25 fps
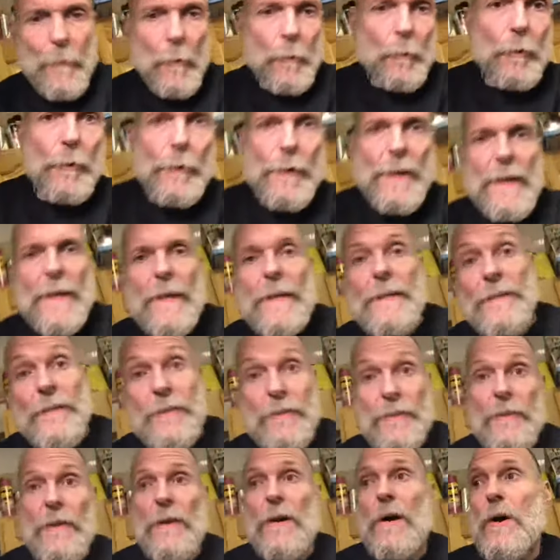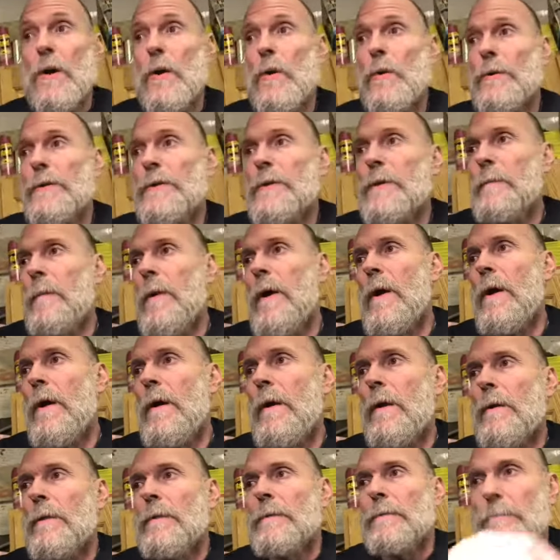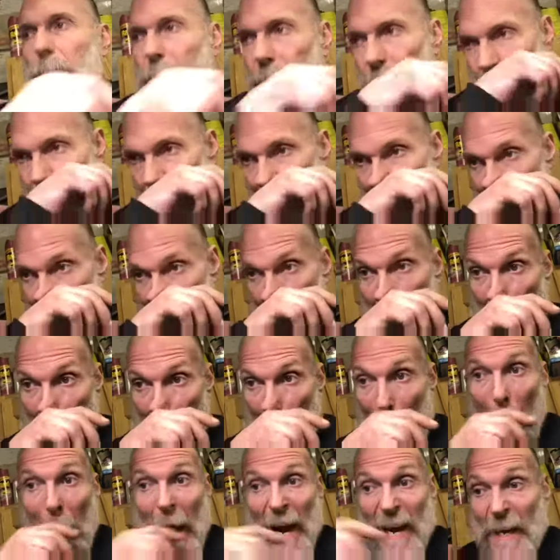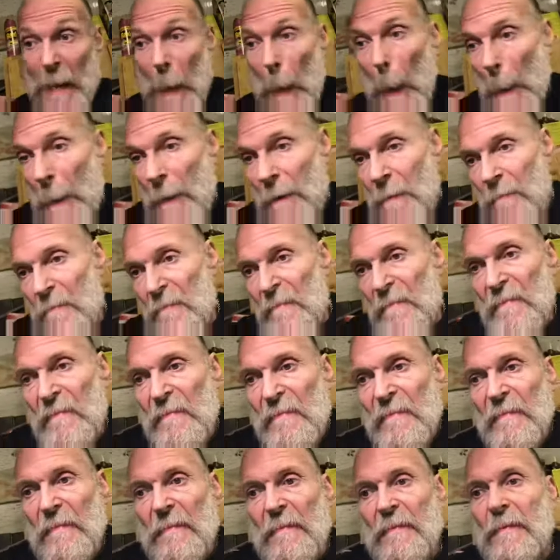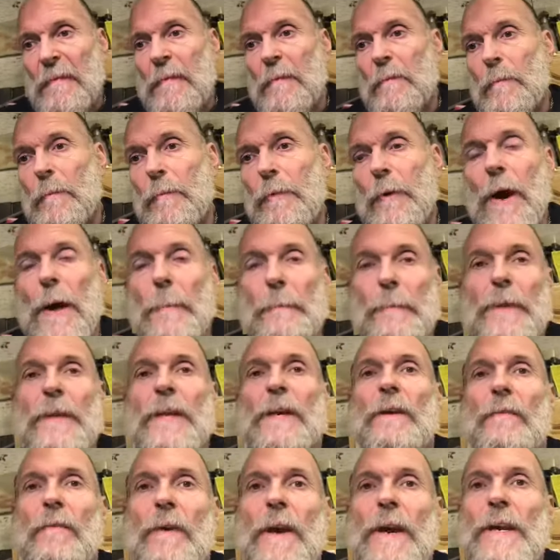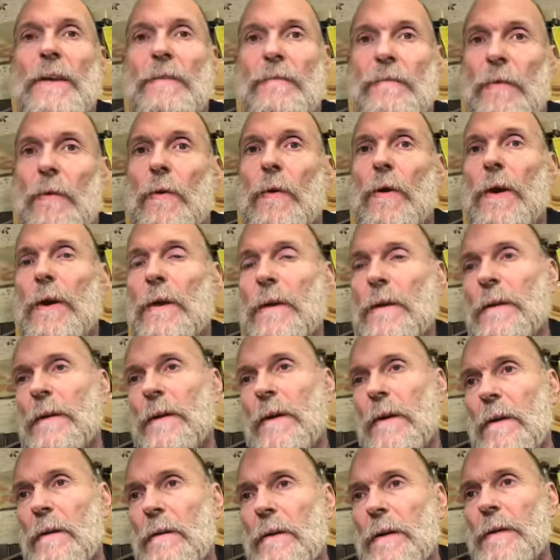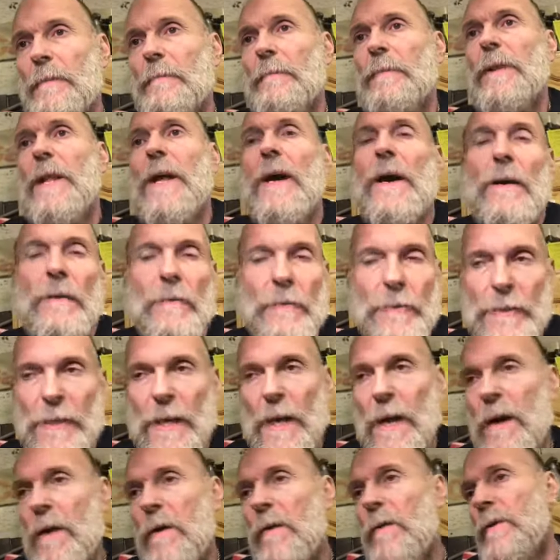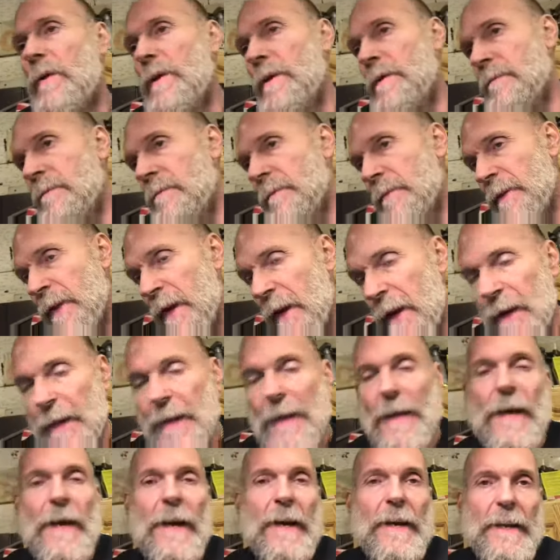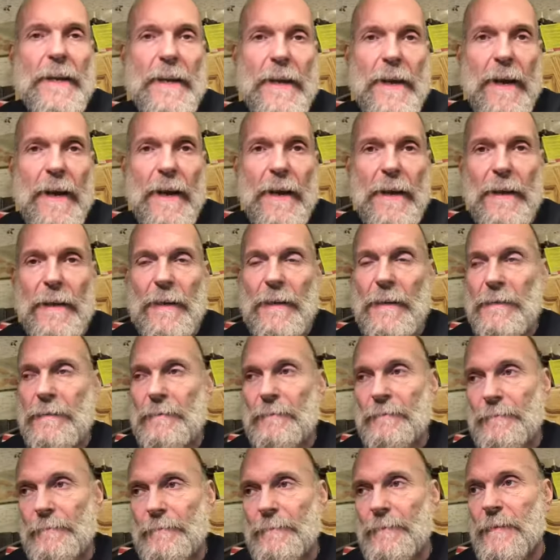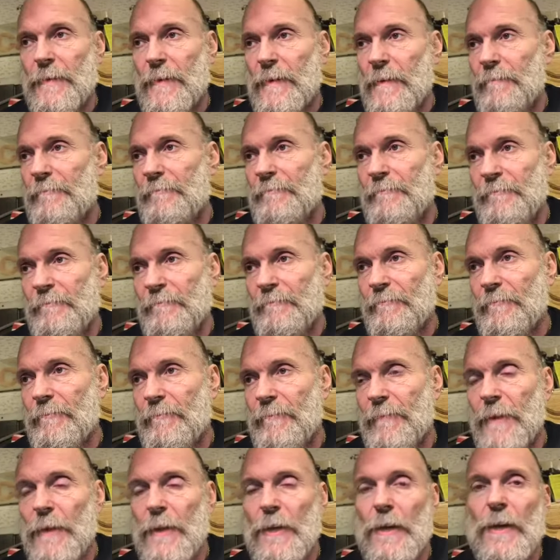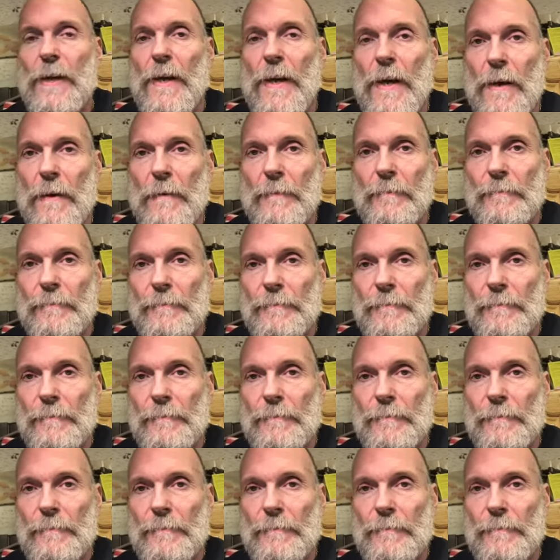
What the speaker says: We're getting snow tomorrow, so I had to prep and get ready for it. You know, get plows out and yada yada yada, and you know.